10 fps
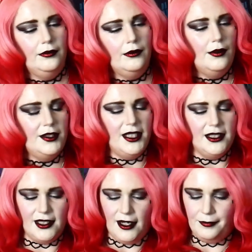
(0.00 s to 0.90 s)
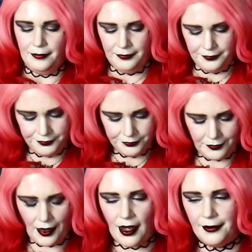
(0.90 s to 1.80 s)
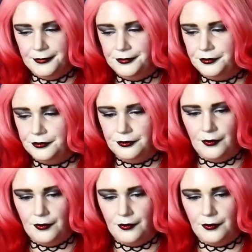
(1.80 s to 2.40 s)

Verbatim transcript: What was his name? Randy.